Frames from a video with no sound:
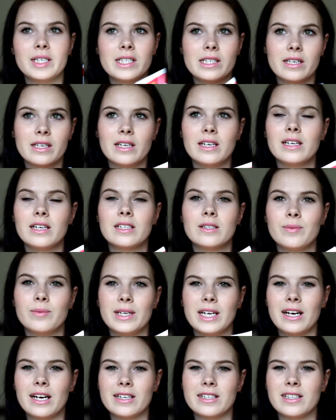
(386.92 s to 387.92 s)
My skin has
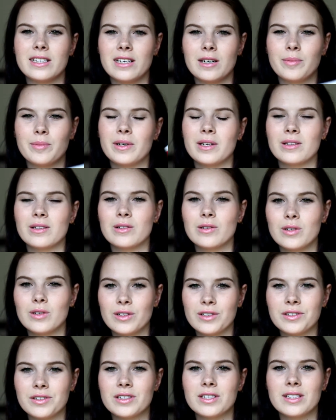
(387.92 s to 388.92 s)
been acting up a
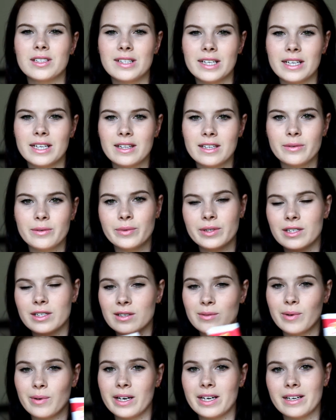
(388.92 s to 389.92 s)
lot lately, which
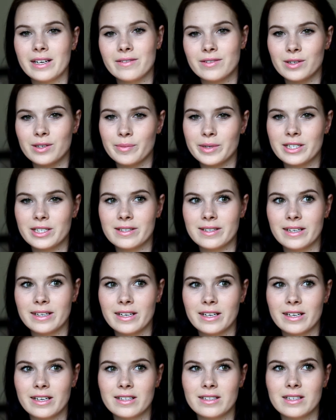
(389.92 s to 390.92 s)
is why I have so much
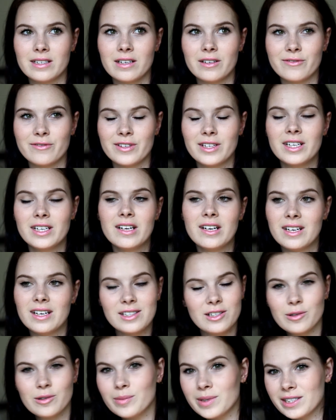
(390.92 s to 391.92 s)
skincare stuff.
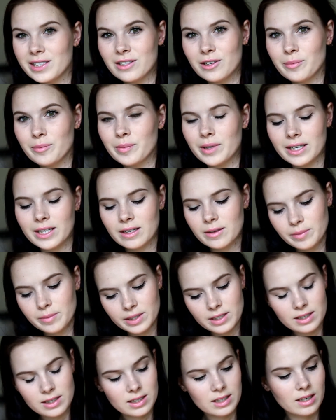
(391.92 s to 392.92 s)
I normally don't buy that
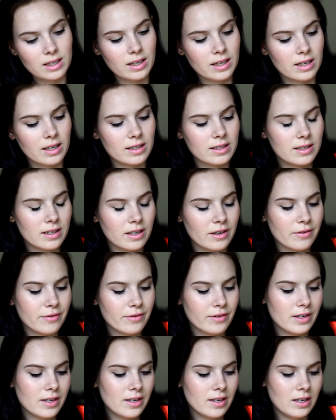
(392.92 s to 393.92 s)
much skincare
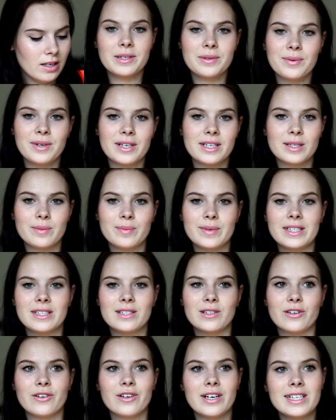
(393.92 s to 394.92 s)
stuff. Because work has
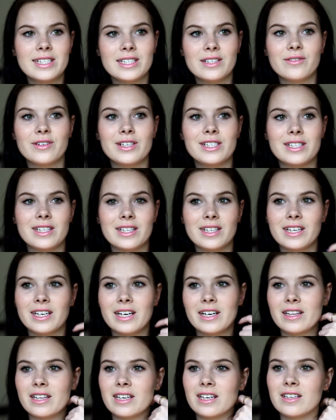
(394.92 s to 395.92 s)
been so crazy recently,
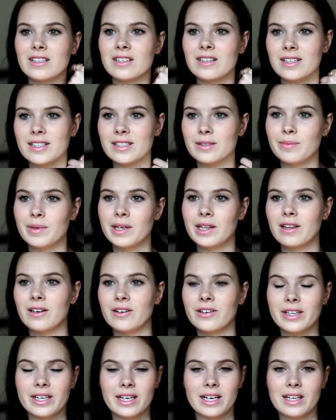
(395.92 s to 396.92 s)
I think in the last month
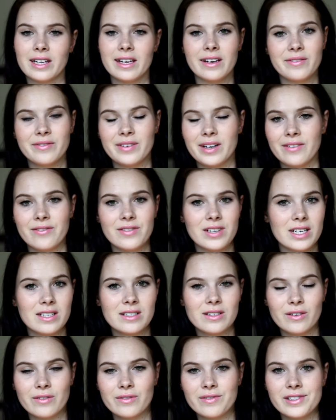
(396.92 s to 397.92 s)
I only had like 5
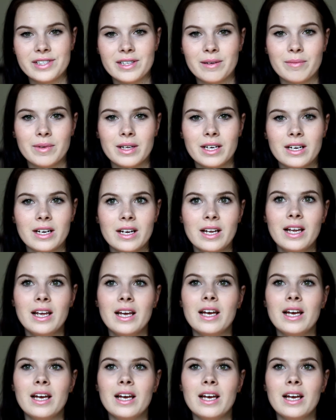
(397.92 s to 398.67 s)
days off or something,